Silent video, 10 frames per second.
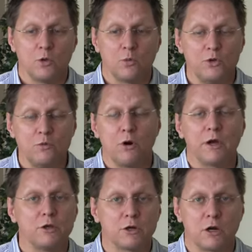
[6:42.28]
when you
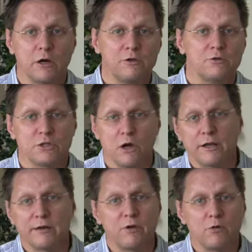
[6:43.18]
bought your car, you saw it
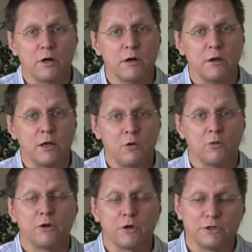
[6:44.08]
everywhere.
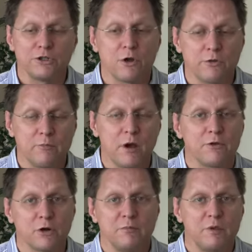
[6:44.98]
Well, you're going to show them how
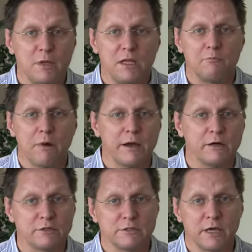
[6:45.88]
they're going to be meeting
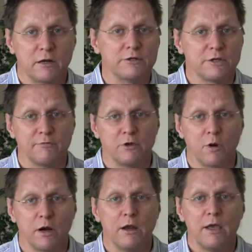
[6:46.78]
buyers and sellers
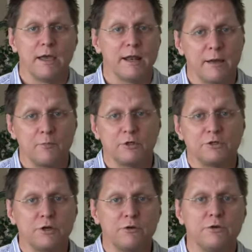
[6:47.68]
everywhere. And I'm going to
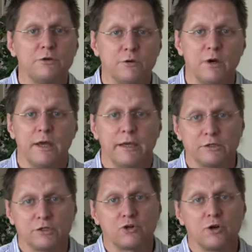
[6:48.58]
show you a
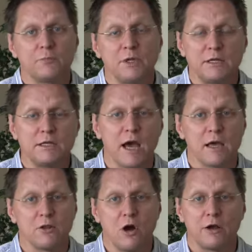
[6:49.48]
script and a
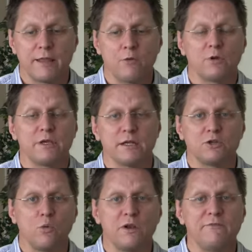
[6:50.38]
dialogue that will get
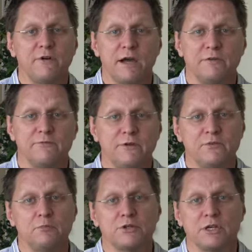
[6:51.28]
25 to
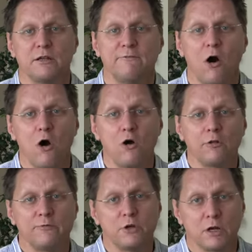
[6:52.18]
50% of all
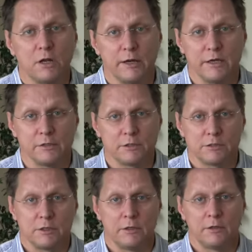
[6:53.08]
of your
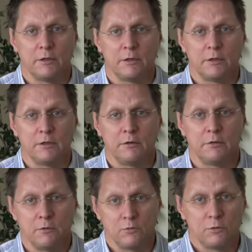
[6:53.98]
clients,
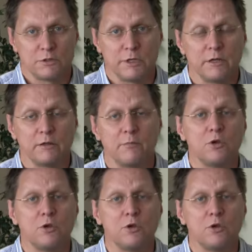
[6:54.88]
sending